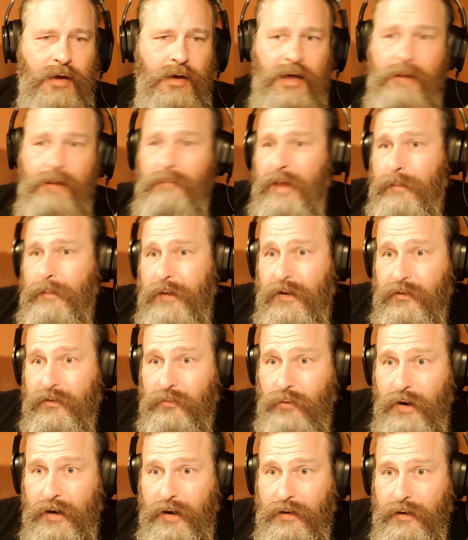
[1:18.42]
And maybe it's
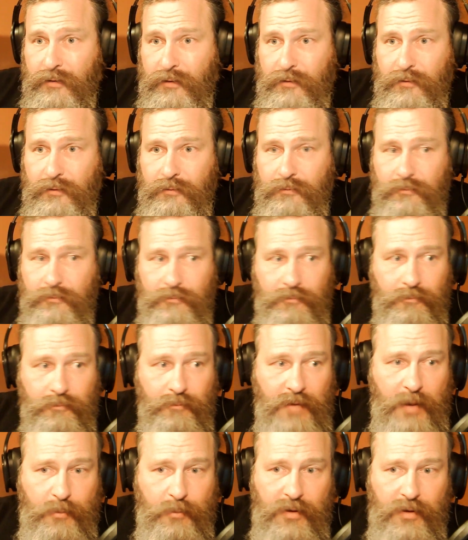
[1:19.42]
right.
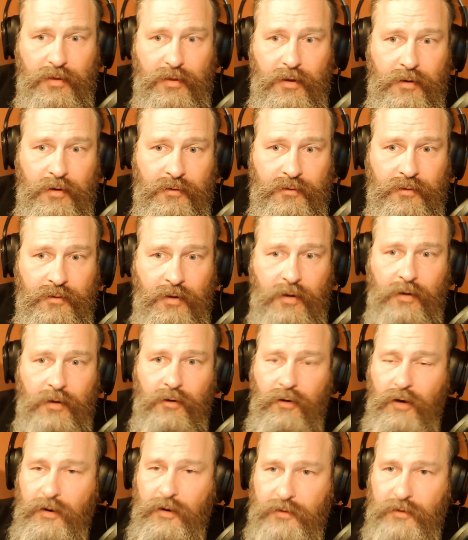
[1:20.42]
Maybe this
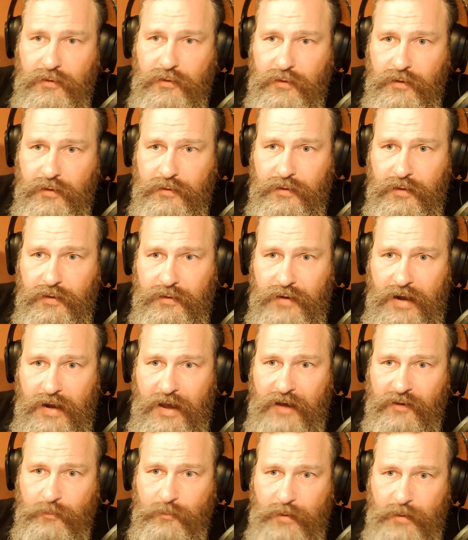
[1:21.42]
consciousness is an
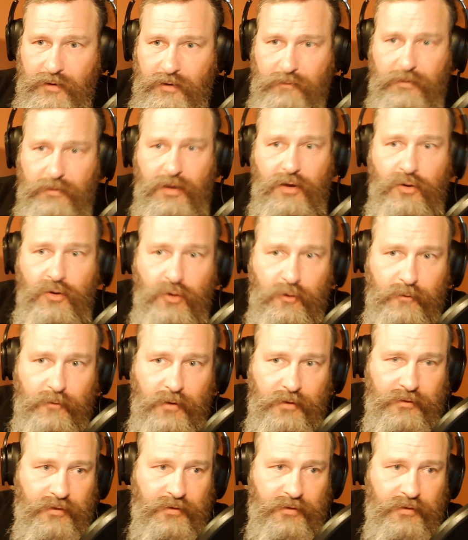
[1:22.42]
aspect of the universe,